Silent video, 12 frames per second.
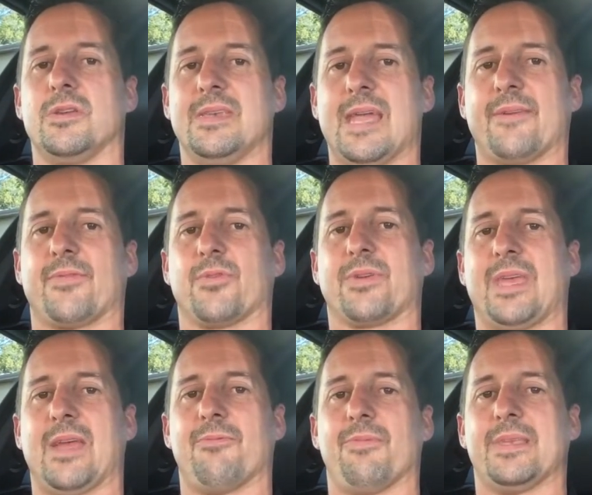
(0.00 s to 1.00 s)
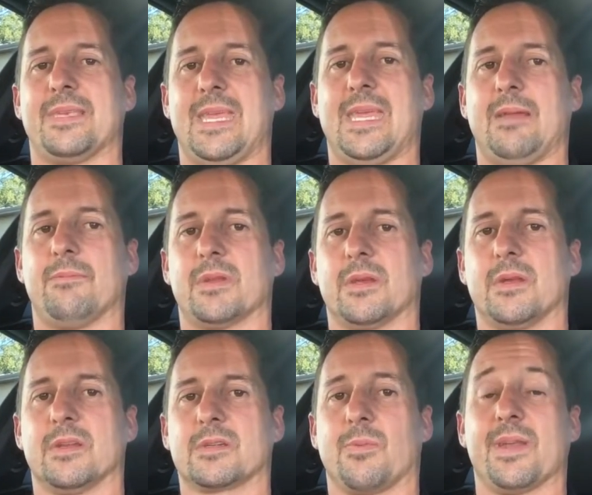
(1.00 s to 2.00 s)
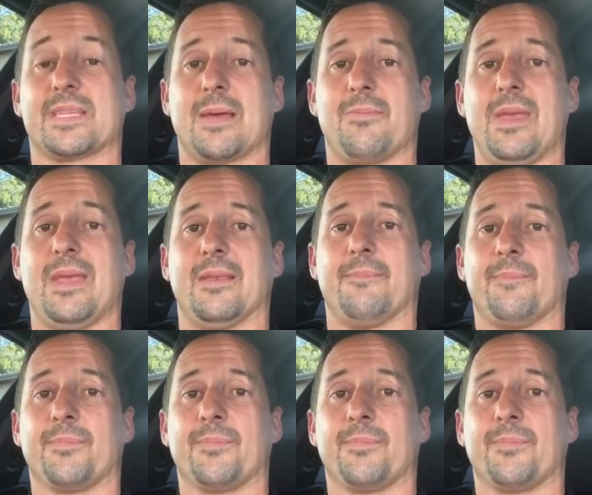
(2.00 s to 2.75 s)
never get redeemed. So what does that mean?